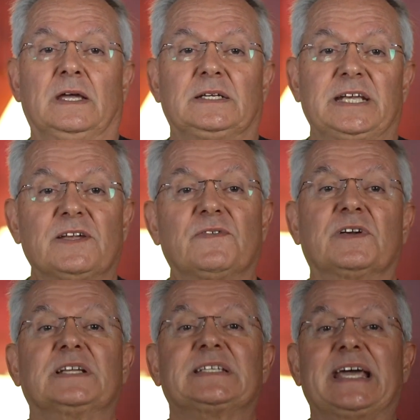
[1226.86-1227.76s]
Take, for
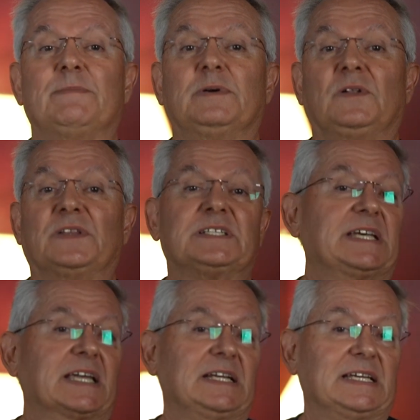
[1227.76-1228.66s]
example, the
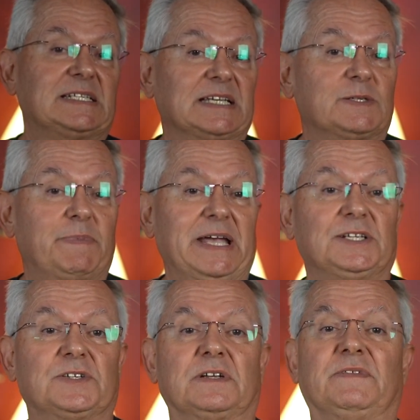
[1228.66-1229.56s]
2nd SS
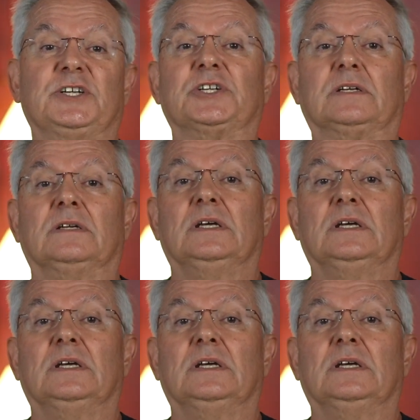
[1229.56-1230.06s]
Panzer Division.